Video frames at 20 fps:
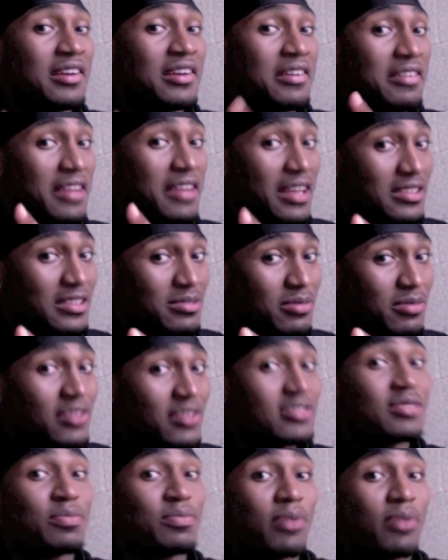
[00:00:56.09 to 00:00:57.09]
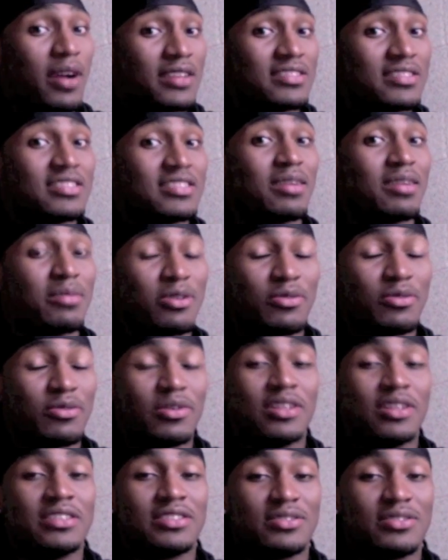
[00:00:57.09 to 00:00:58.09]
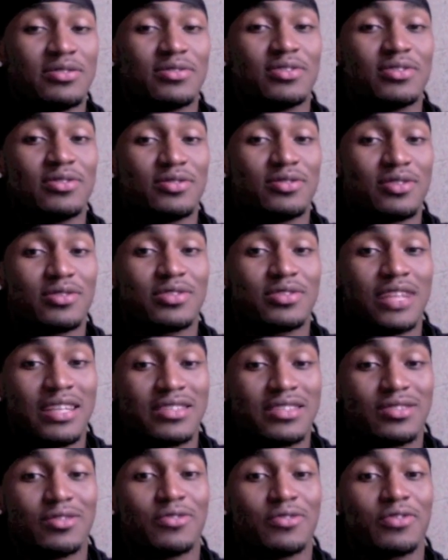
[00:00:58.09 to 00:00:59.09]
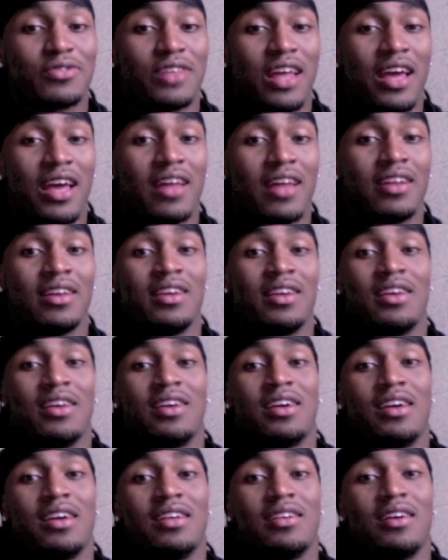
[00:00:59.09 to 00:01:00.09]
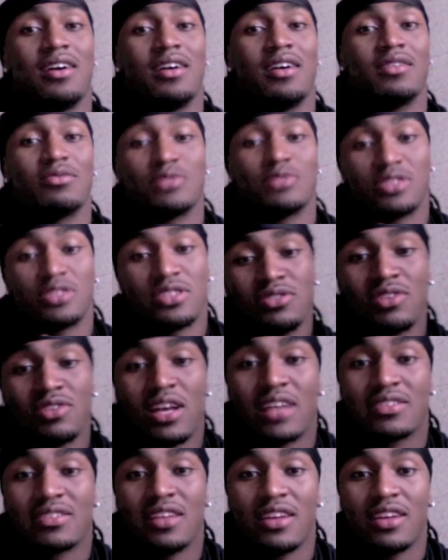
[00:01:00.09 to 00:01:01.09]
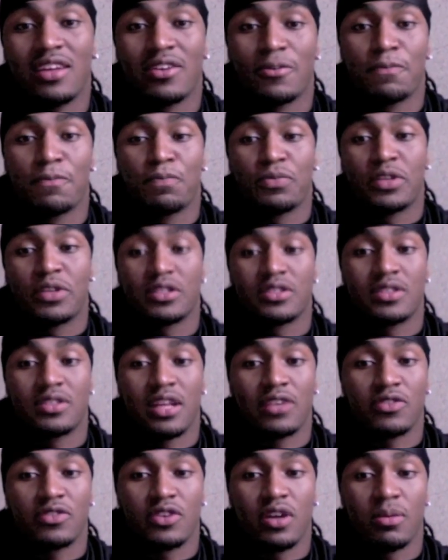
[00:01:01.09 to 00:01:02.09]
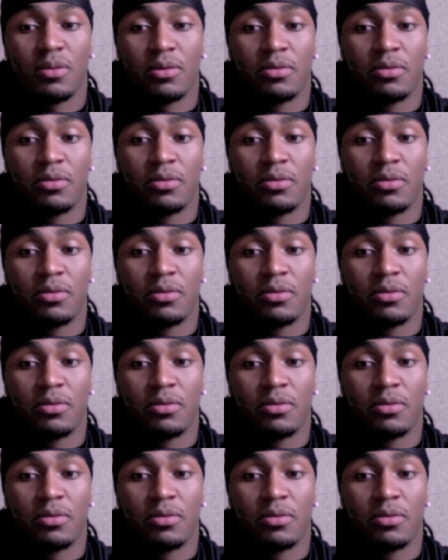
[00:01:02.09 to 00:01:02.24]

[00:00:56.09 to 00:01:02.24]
Got some other surprises coming really soon too, so stay tuned for that. And we'll see you guys later. Thanks for coming.